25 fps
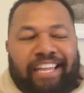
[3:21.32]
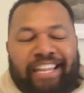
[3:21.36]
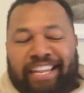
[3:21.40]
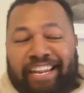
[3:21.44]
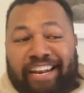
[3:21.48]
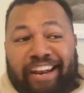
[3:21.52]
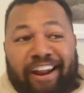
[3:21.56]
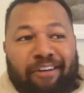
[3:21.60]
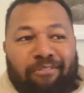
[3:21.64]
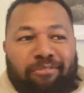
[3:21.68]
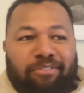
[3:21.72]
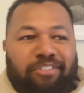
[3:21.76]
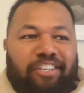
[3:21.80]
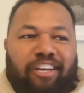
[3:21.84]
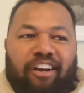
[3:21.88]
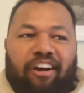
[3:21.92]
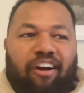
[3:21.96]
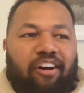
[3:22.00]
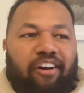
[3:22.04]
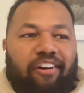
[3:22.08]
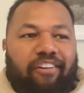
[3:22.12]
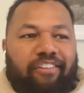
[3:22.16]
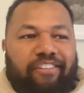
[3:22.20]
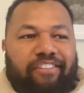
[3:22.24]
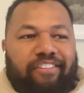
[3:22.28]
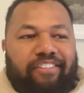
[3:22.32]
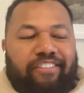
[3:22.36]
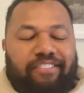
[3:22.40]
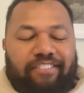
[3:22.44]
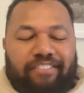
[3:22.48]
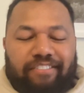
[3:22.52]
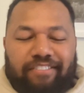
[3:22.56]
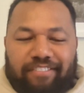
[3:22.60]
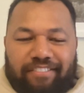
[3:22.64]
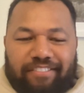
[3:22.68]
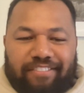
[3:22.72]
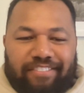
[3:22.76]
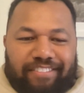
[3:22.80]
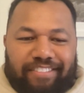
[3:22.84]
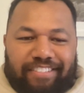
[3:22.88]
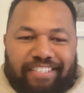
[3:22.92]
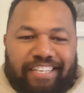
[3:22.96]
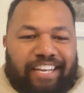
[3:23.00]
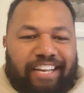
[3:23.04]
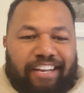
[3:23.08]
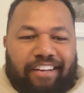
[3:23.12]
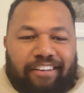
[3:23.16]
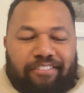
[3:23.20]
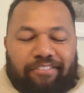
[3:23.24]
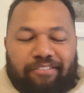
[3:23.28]
And I was like, "Oh,
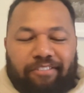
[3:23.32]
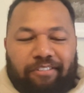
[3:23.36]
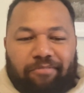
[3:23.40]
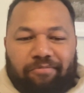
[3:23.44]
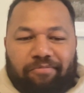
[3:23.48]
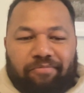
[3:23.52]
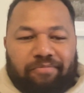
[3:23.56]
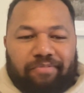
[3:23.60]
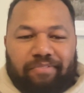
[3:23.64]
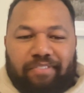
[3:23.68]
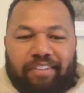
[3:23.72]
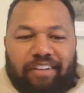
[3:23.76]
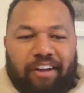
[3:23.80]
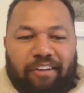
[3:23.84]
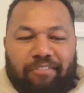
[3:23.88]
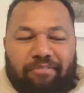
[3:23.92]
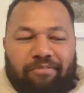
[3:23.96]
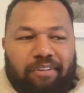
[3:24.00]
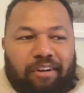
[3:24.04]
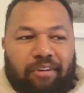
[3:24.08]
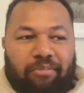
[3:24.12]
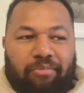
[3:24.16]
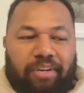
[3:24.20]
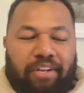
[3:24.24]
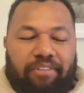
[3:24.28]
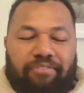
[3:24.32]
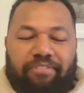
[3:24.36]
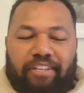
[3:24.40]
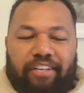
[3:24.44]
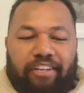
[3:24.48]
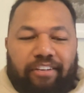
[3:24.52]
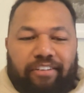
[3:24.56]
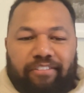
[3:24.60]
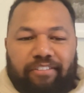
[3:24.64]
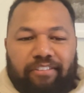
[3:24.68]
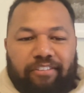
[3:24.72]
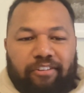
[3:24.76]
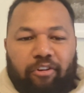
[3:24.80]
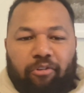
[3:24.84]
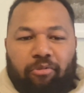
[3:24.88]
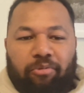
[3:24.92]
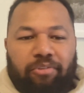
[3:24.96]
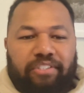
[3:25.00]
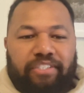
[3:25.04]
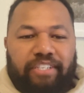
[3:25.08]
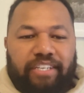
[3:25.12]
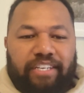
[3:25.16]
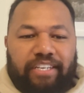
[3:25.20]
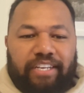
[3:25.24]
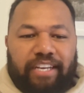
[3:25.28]
yeah, I, I would love to." Who
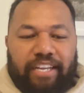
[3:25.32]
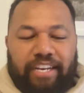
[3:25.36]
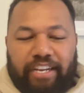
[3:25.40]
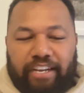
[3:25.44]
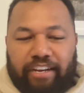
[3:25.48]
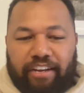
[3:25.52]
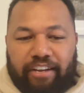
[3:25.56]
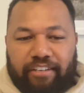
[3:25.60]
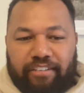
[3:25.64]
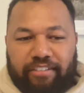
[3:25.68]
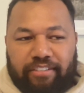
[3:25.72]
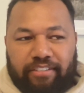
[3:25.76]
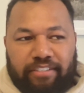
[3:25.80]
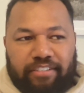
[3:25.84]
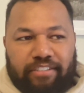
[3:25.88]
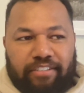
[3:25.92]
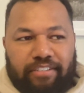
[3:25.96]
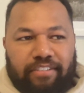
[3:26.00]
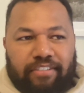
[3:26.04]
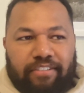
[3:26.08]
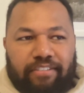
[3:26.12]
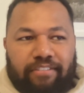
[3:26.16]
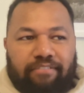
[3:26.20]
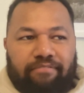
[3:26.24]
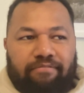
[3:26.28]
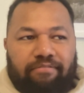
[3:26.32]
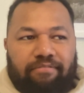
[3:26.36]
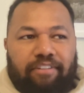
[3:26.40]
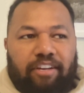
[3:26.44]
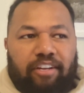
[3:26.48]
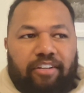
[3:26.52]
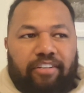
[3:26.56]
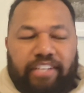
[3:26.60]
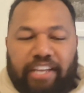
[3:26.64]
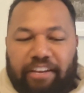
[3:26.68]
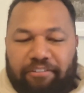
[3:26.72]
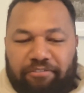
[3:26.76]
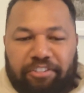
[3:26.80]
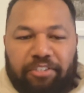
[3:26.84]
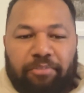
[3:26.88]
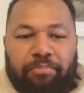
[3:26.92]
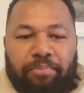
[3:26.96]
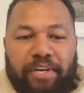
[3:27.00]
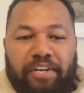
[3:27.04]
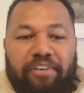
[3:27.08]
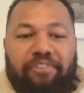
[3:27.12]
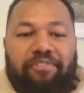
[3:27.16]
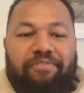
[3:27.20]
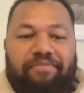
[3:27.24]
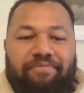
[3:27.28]
is it?" And he goes, "Dave
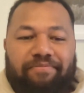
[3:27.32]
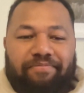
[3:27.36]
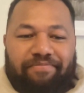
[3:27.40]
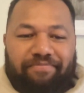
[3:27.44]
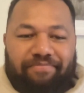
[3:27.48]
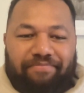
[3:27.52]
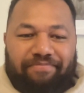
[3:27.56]
Chappelle."